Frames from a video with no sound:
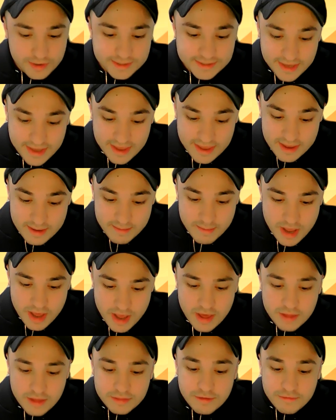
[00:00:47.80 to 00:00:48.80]
to him,
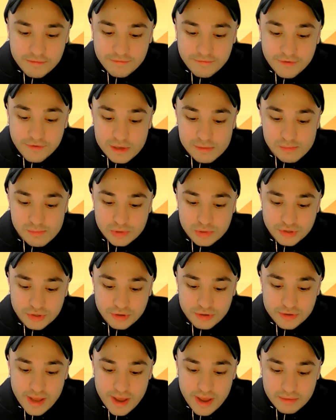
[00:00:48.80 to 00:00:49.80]
the film will
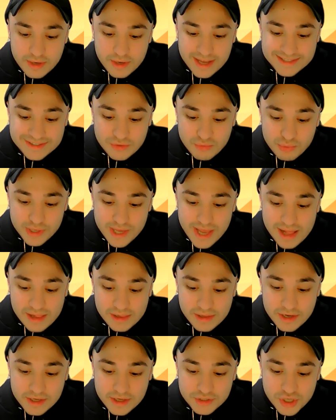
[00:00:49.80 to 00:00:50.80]
turn out as a
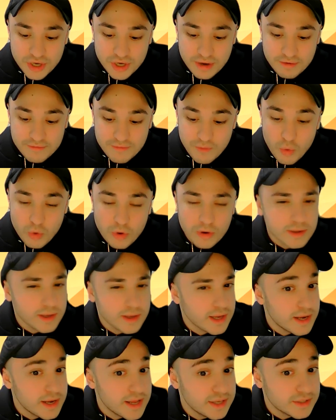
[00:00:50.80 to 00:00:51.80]
reality check for,
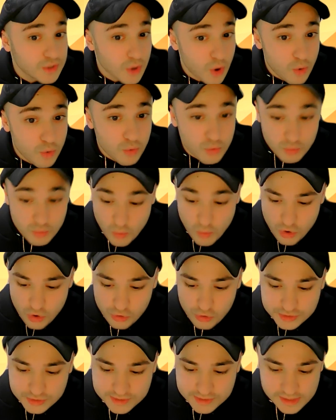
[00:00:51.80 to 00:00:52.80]
in his own
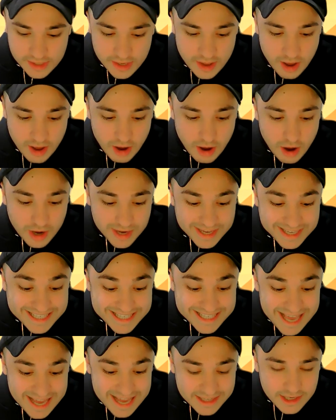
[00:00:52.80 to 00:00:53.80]
words, a
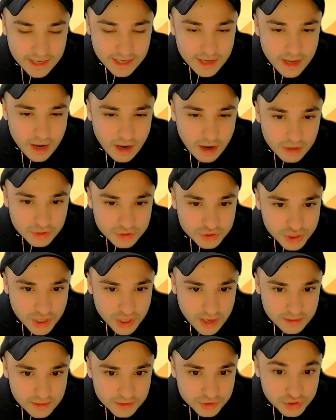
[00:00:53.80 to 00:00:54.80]
yet
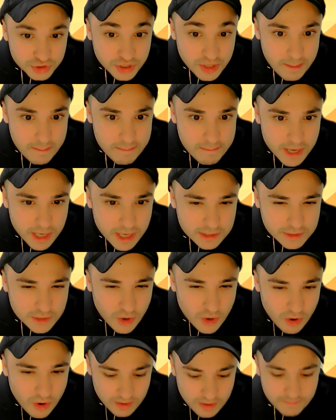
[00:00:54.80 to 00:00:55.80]
unchallenged
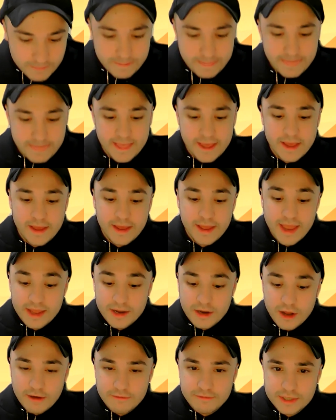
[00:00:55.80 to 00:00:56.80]
Pixar. And
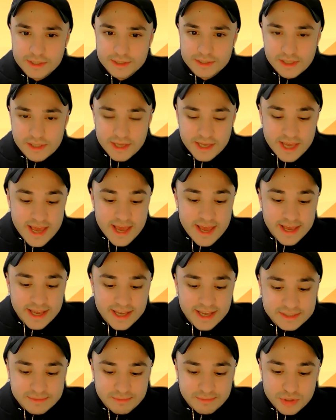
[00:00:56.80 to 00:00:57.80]
obviously,
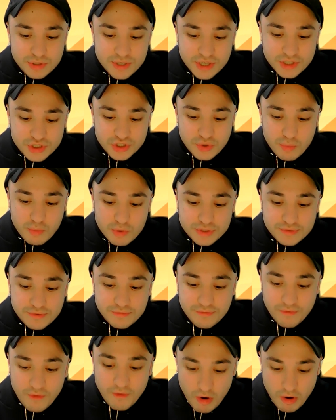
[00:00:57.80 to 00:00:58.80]
his prediction was
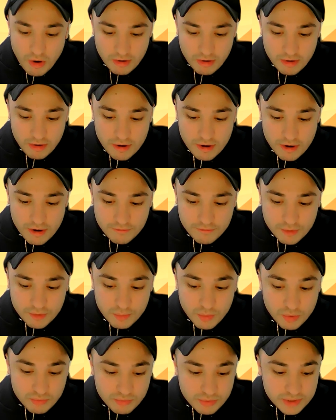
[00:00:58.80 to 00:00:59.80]
far from
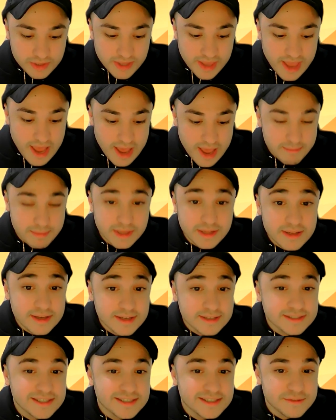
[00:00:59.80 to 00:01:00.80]
what really happened,
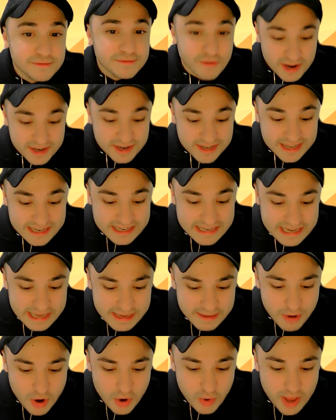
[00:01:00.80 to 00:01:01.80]
since Finding
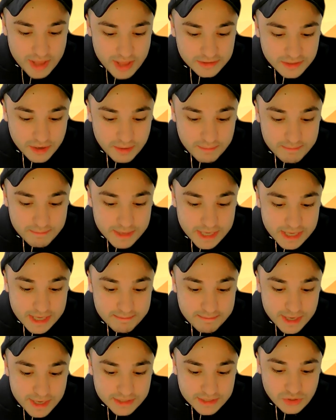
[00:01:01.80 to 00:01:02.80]
Nemo ended up being
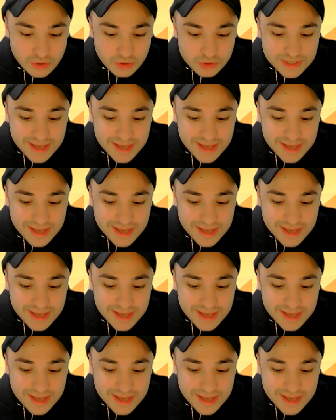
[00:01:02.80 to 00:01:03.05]
Pixar's